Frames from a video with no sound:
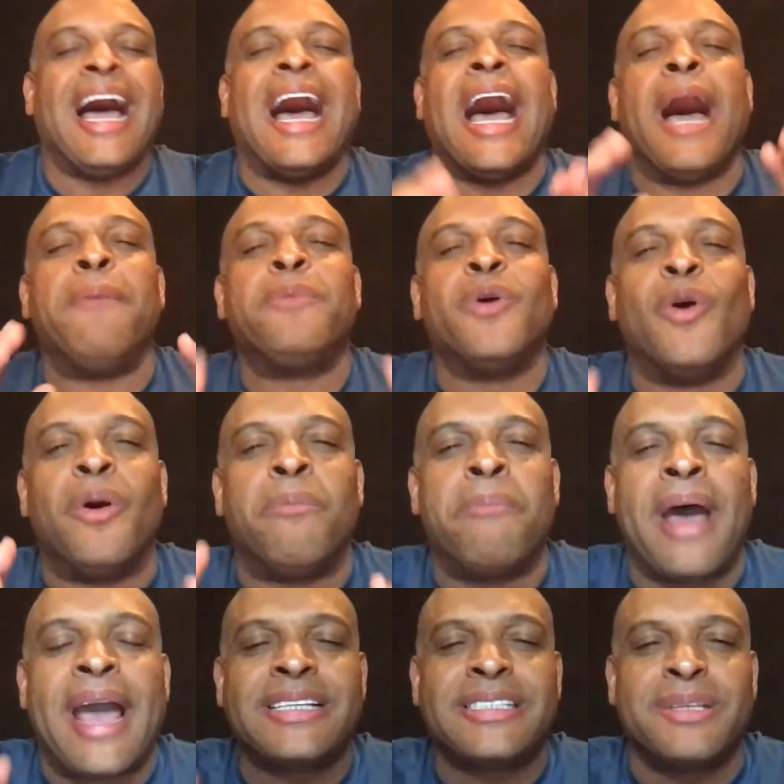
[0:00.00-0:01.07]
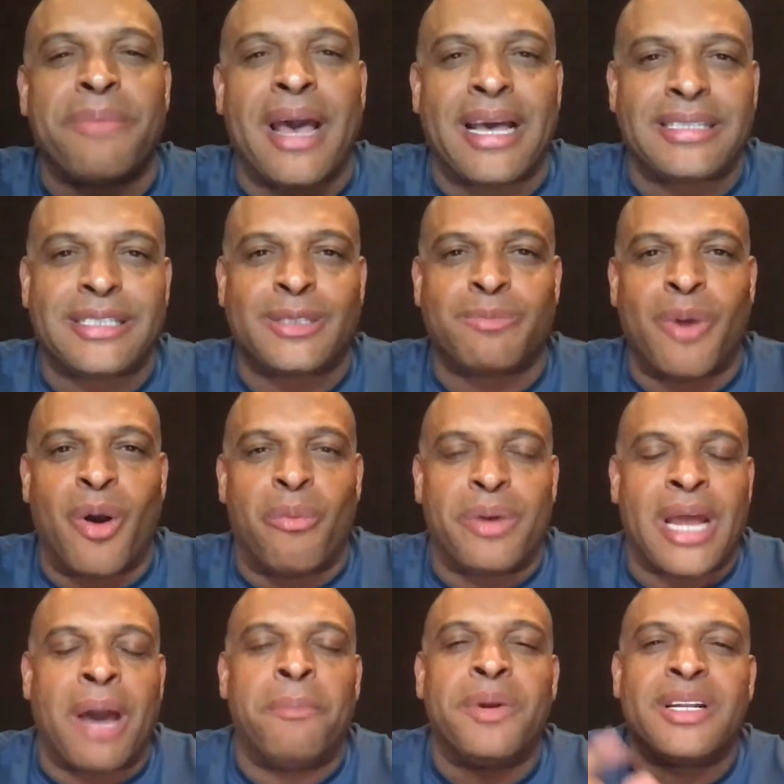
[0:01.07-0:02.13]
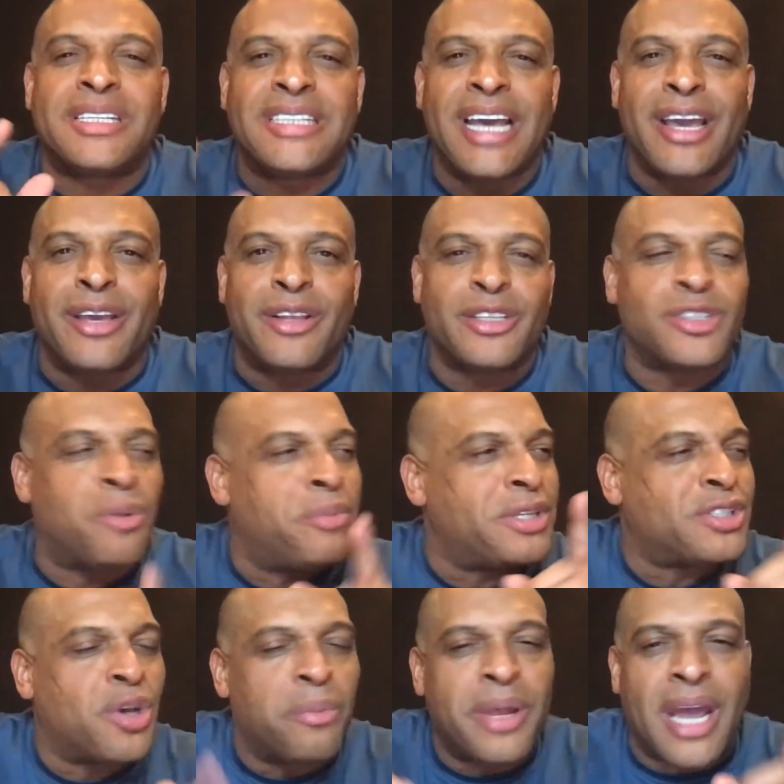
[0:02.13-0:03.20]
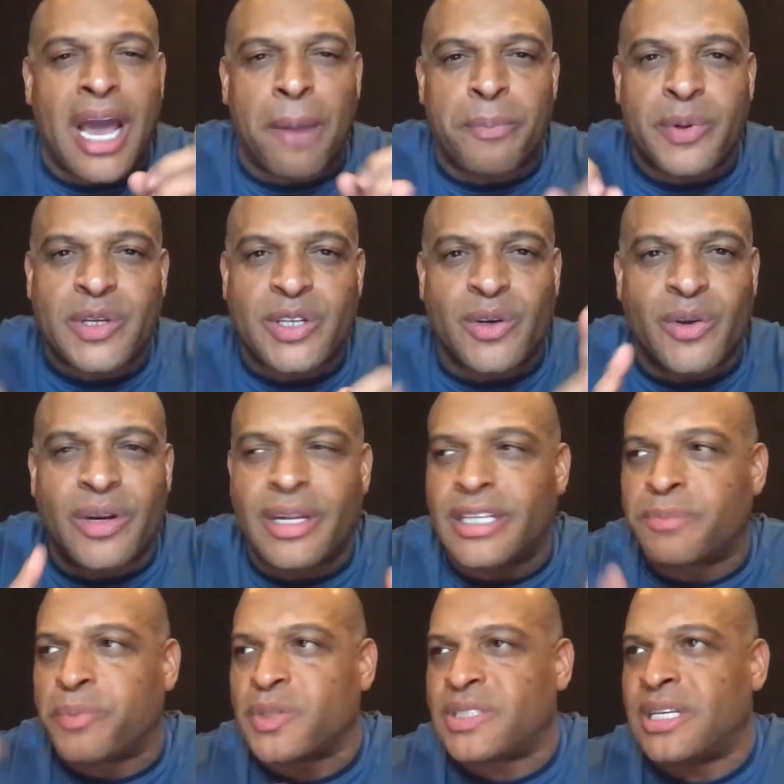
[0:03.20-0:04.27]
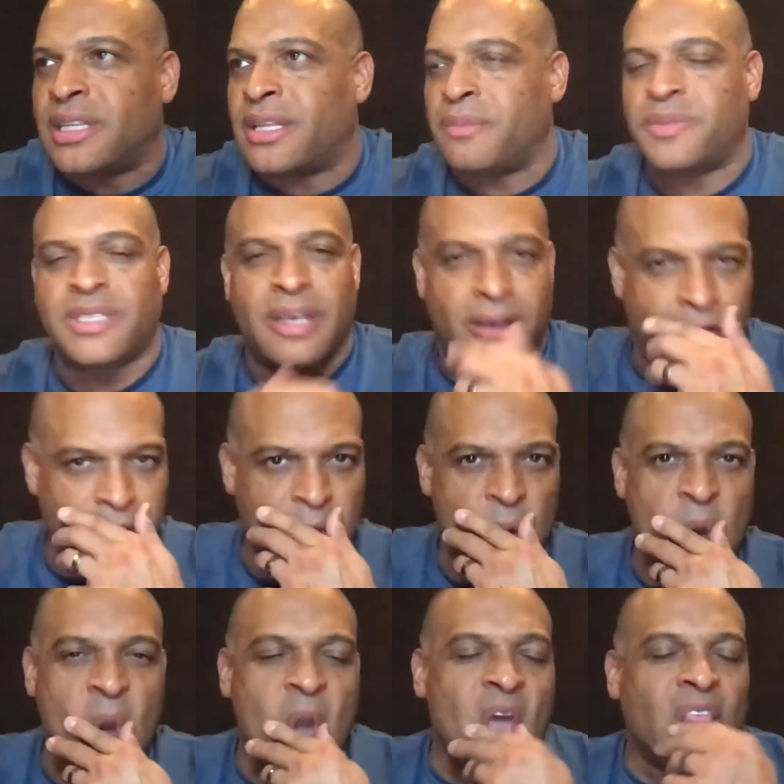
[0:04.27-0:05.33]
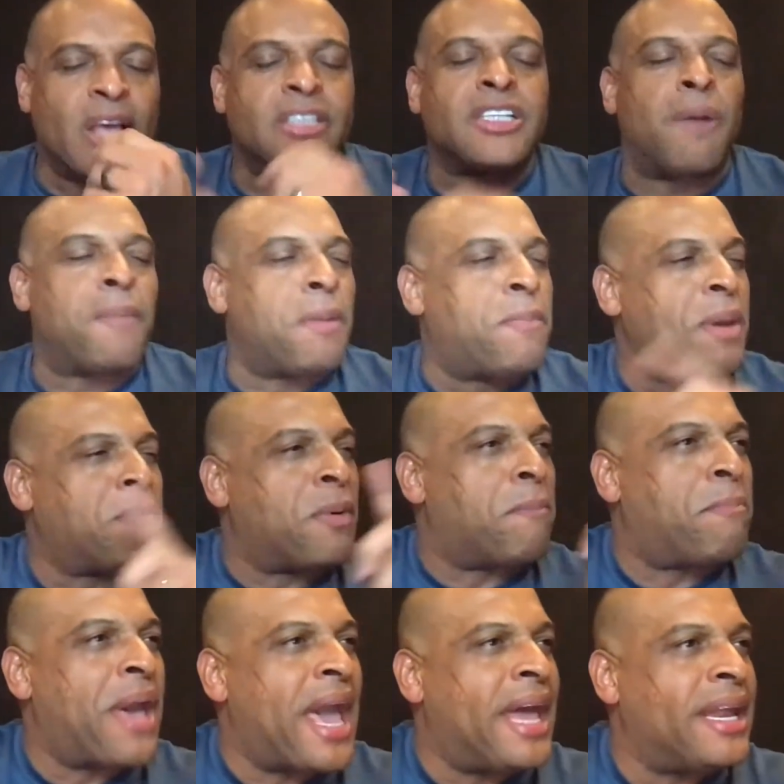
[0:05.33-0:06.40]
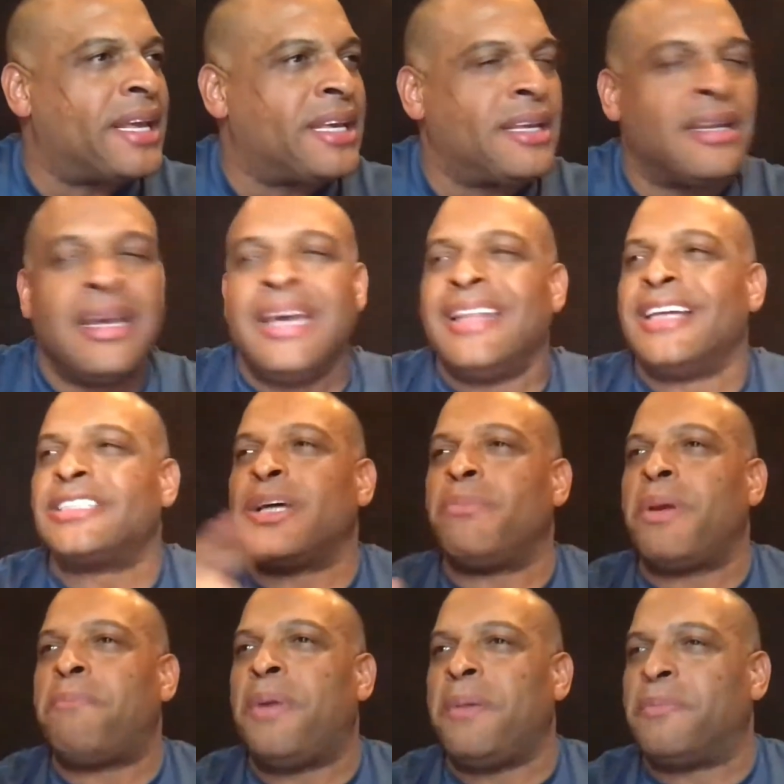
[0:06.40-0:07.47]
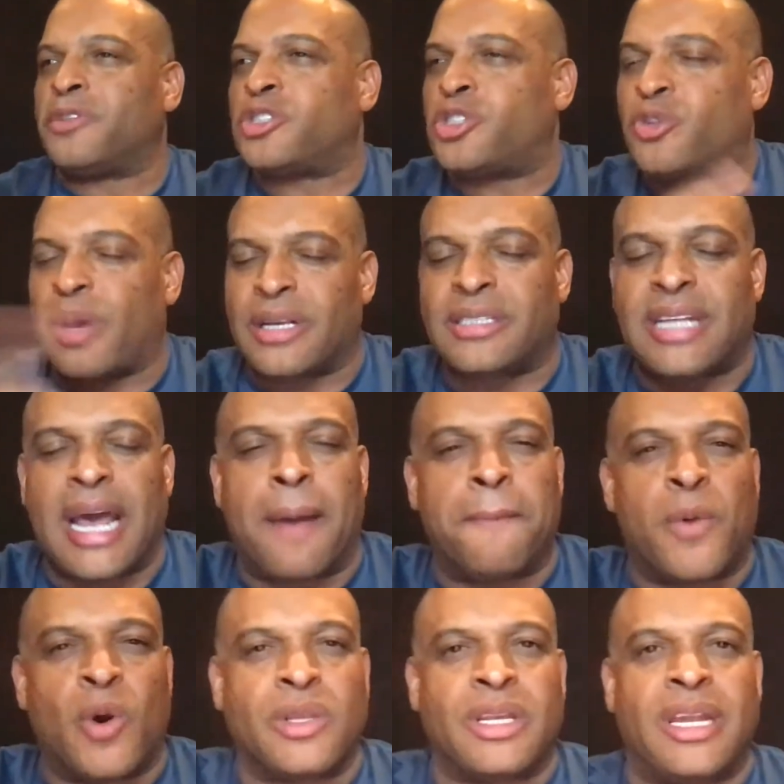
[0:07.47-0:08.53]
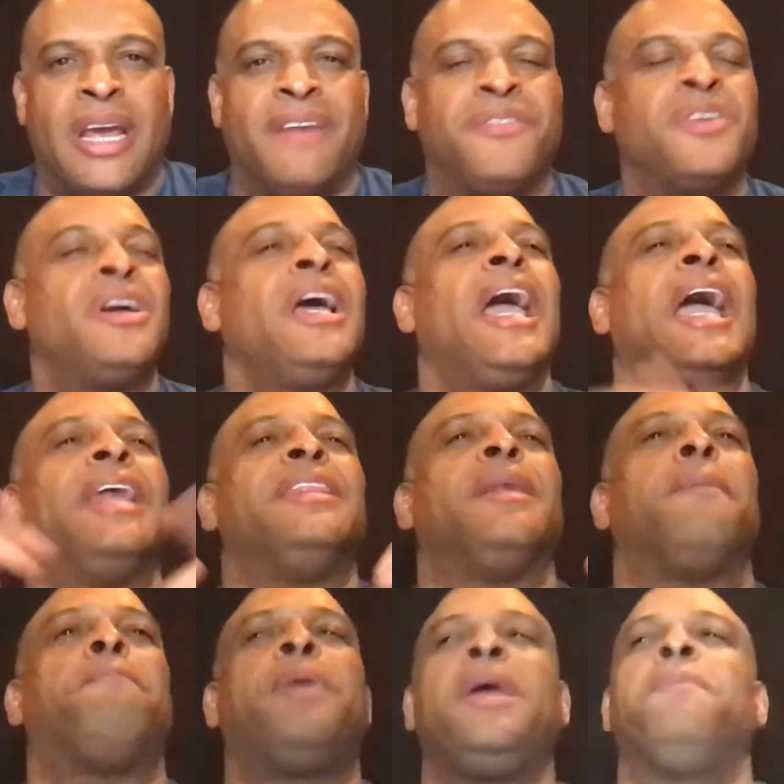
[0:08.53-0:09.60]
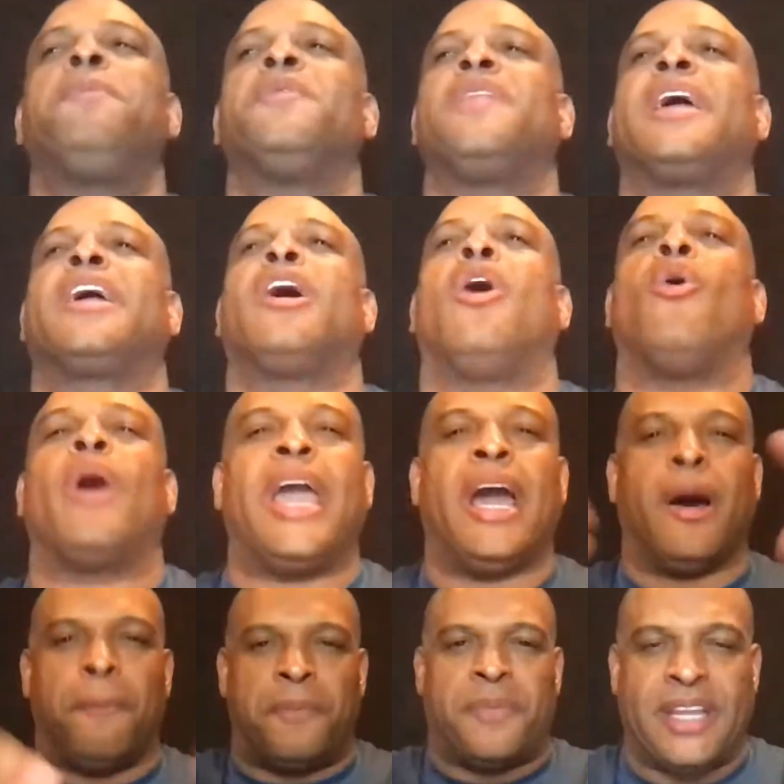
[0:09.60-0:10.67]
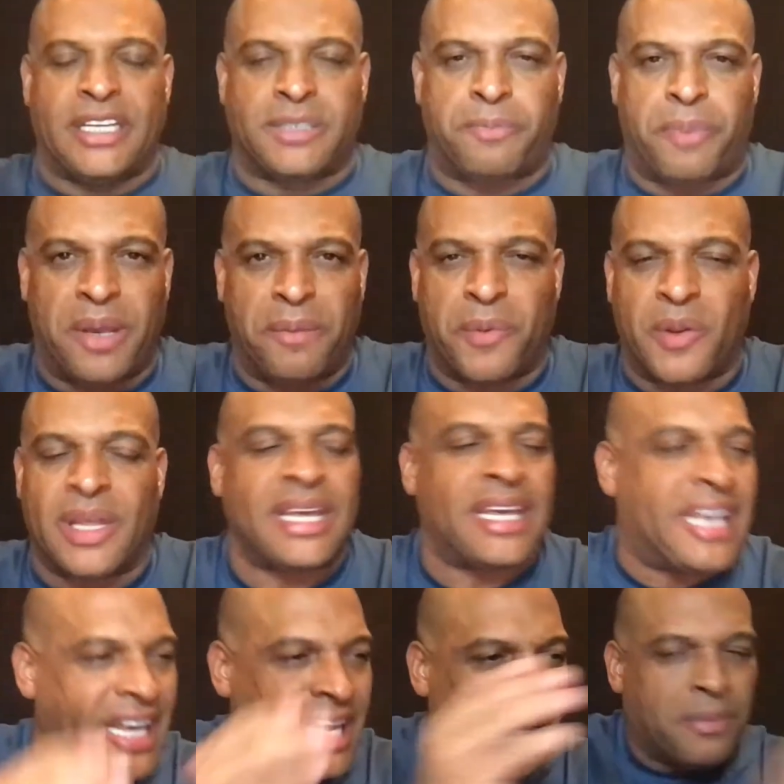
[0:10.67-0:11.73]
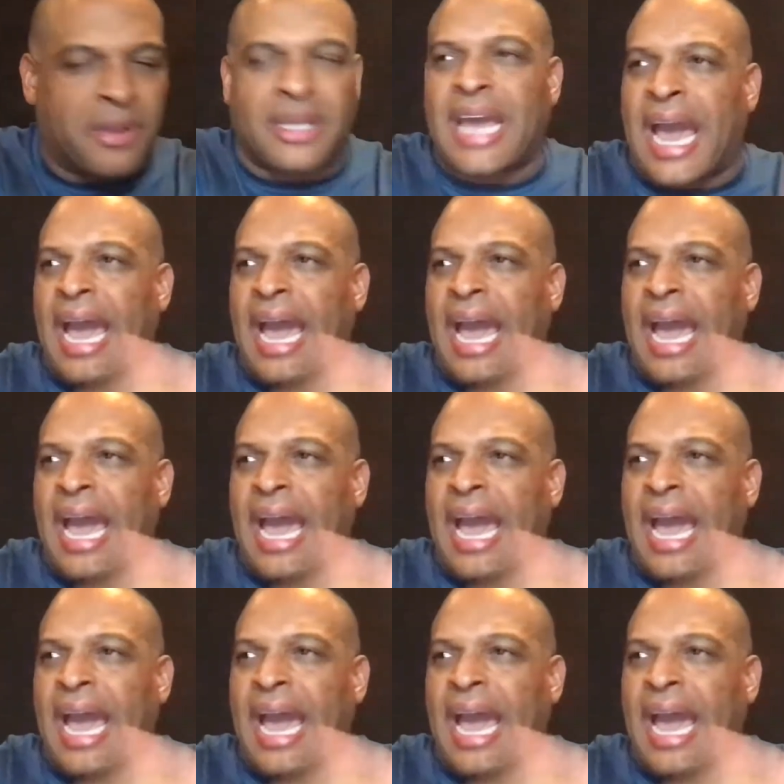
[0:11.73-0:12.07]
I'm going to maximize this moment. I'm going to tell you, there's going to be so many opportunities present themselves. There's going to be people panicking. There's going to be people stressed out more than ever. And the people that go help these people and get them and